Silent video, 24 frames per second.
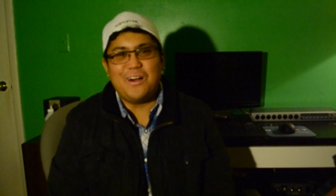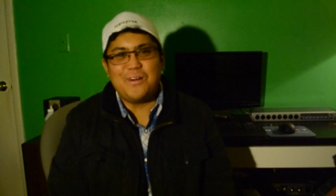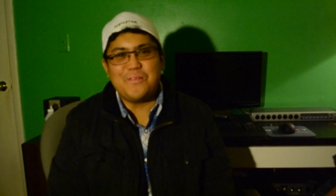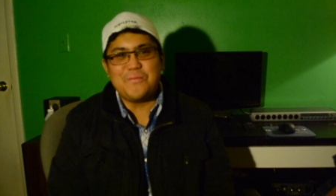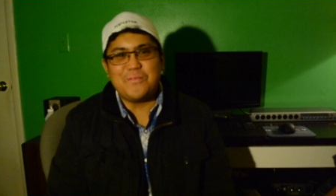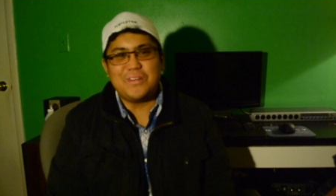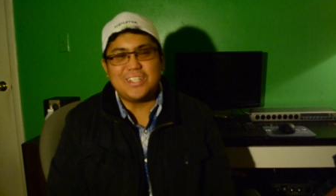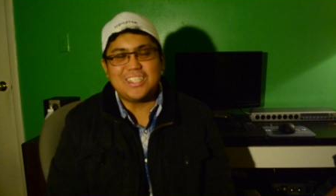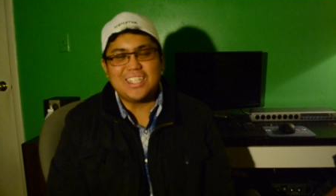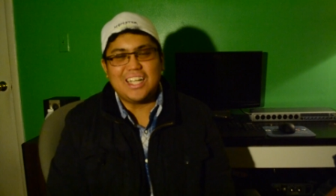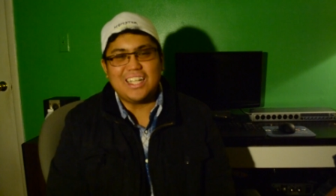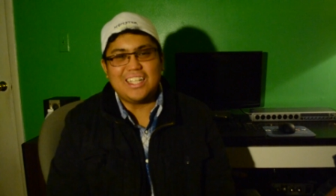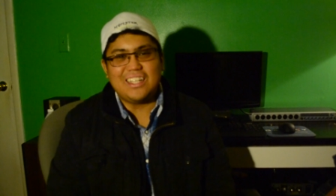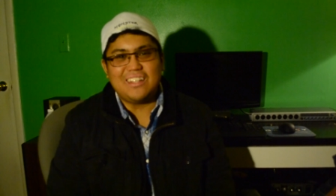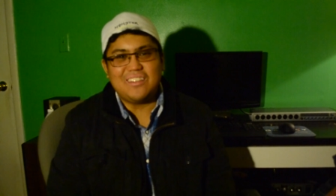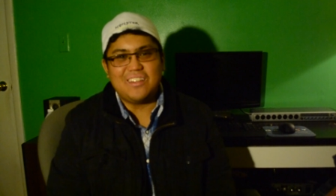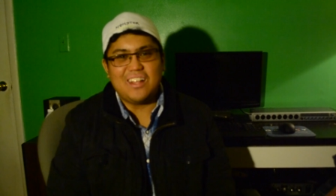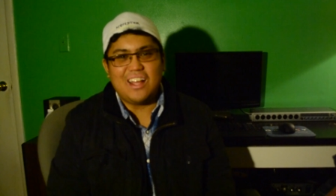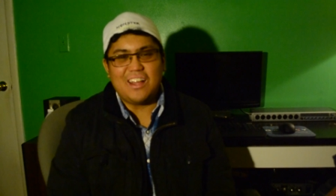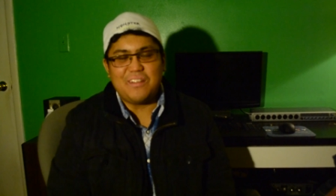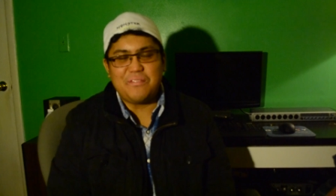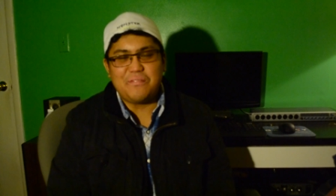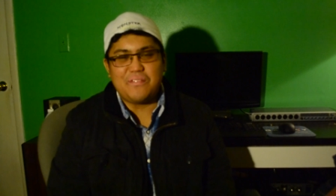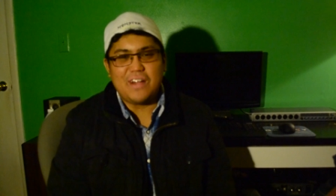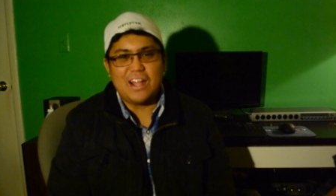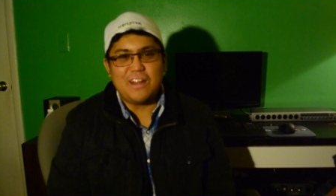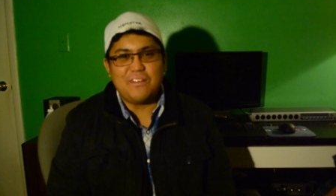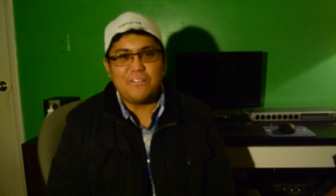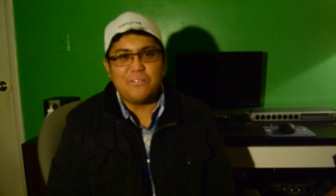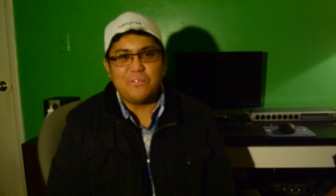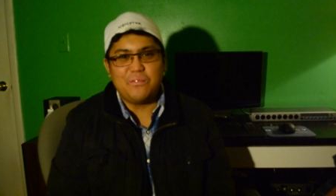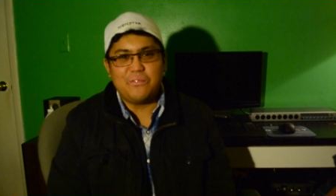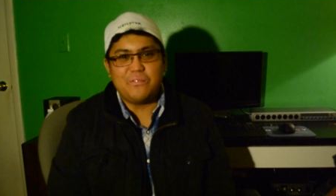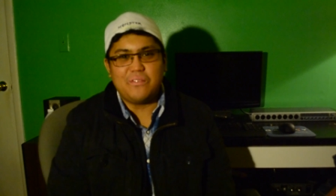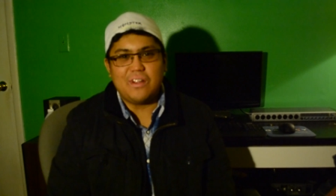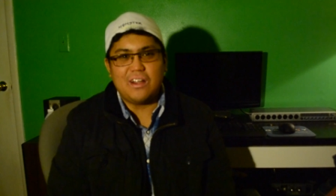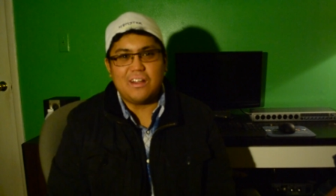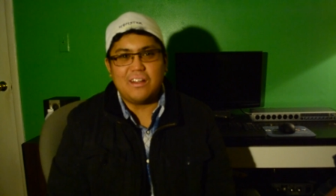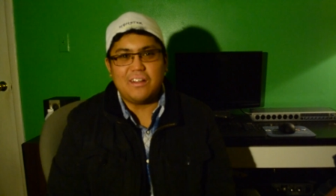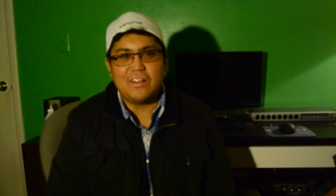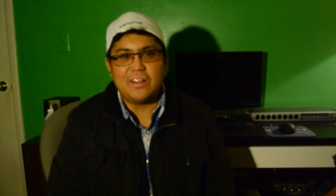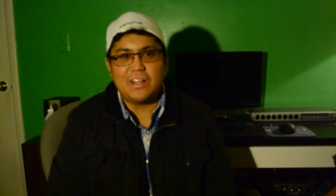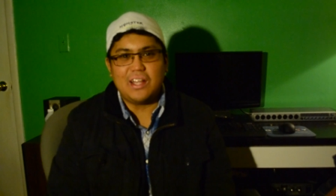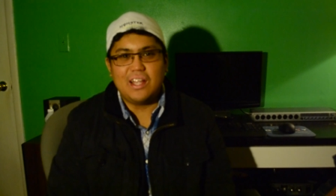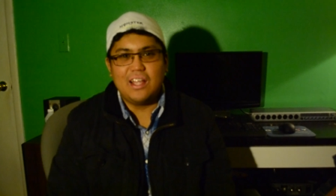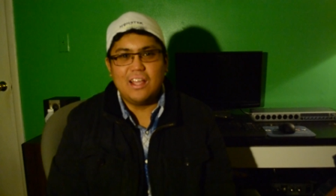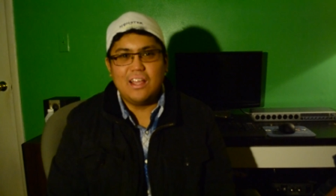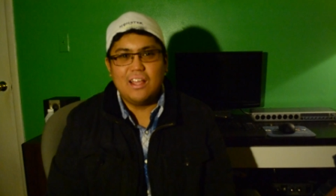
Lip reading: which I find very,